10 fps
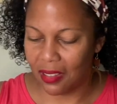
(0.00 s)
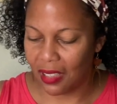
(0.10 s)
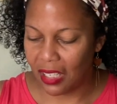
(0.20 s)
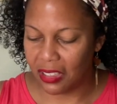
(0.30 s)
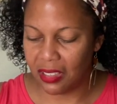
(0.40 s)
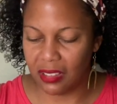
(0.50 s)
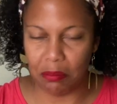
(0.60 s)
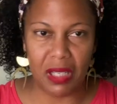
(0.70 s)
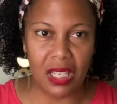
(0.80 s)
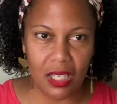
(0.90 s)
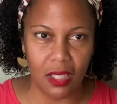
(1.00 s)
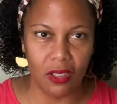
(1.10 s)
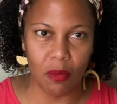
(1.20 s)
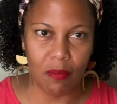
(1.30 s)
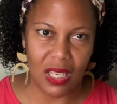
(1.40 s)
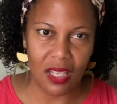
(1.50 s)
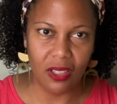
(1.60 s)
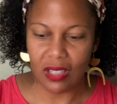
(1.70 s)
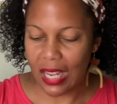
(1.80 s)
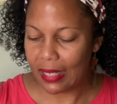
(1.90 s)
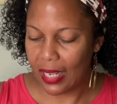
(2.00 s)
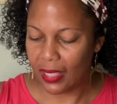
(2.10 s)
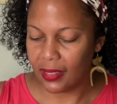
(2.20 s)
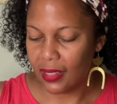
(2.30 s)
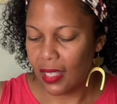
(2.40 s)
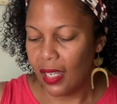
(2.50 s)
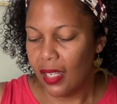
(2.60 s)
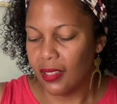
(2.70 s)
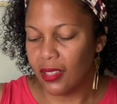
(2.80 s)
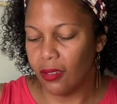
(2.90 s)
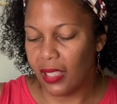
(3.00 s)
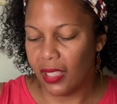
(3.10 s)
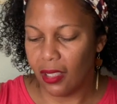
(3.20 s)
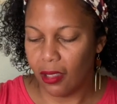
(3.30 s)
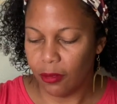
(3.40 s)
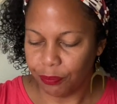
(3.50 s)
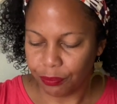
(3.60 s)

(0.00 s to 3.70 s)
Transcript: like she's mean, you're not nice. So anyhow,